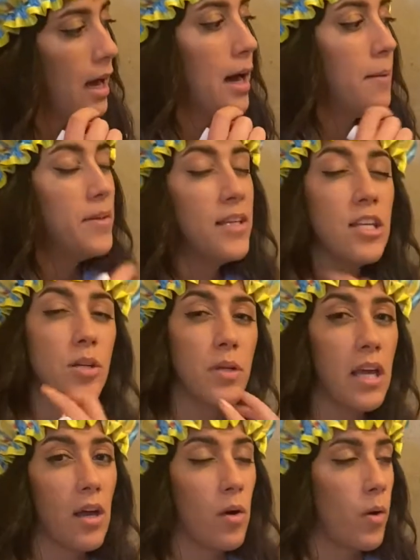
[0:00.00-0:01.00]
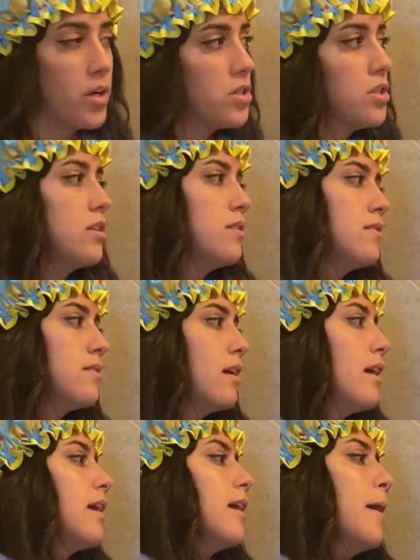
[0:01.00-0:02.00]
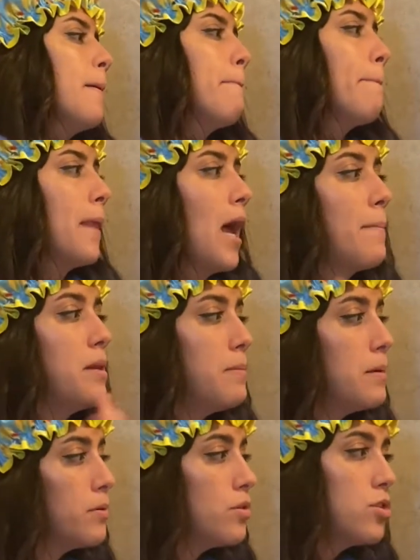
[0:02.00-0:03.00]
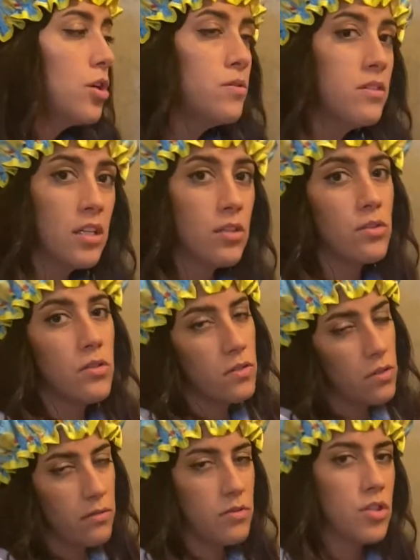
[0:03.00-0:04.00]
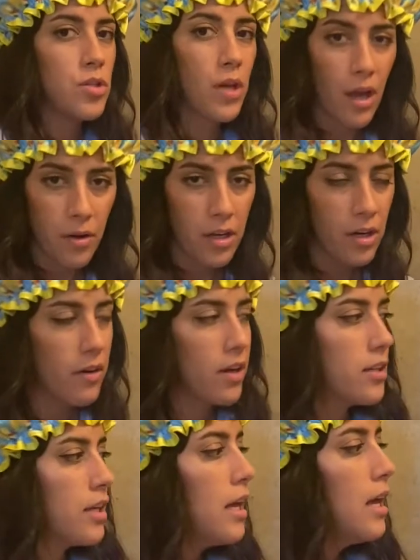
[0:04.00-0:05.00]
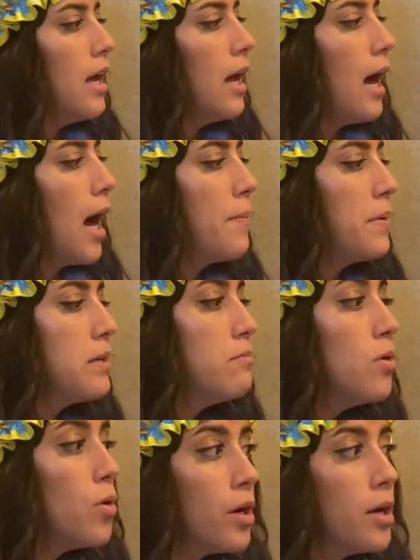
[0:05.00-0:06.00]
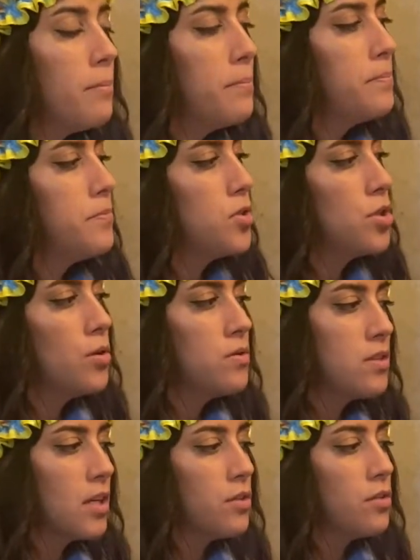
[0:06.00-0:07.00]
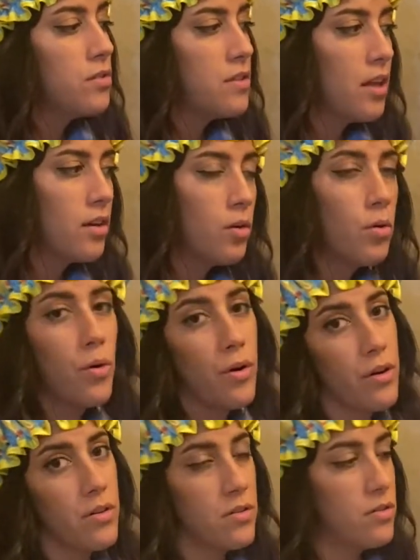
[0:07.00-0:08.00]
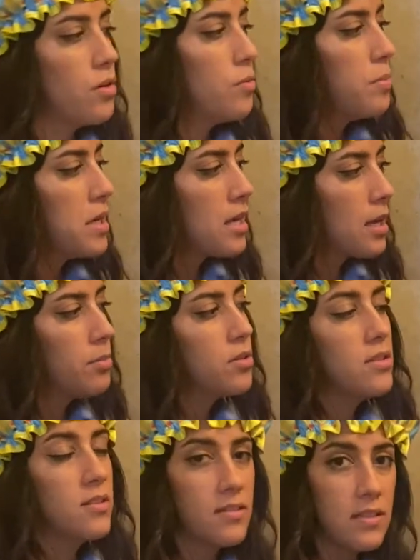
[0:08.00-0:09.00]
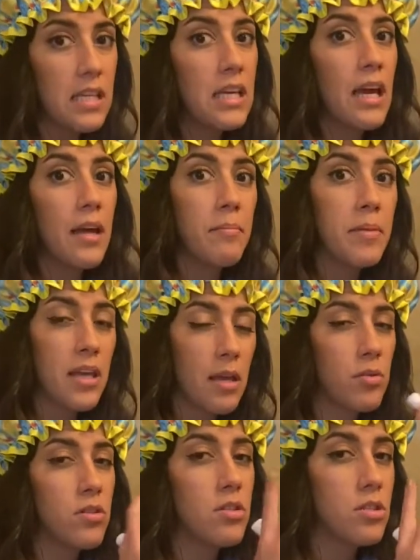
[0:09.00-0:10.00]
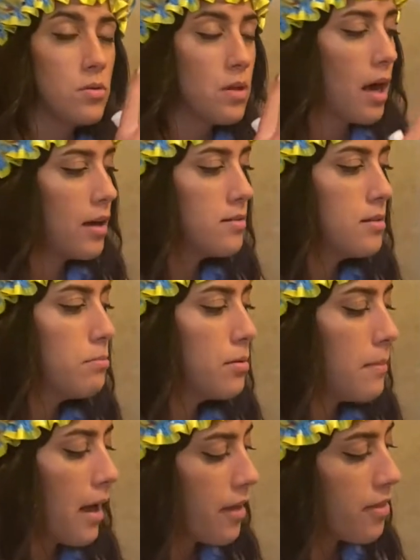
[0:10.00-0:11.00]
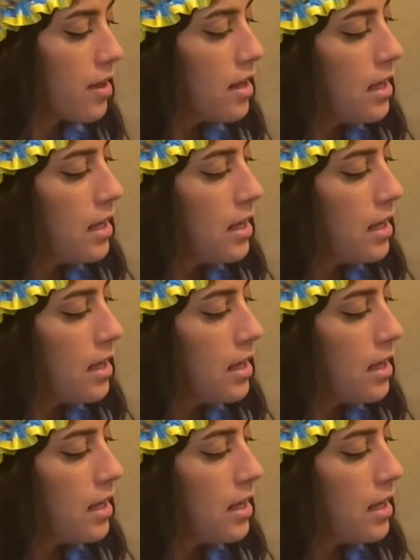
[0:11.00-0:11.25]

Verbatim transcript: um, and then you would get questions like, how many people chose nickels? Did you count it correctly? How many more chose nickels, then quarters. So being able to see and being able to do that simple math.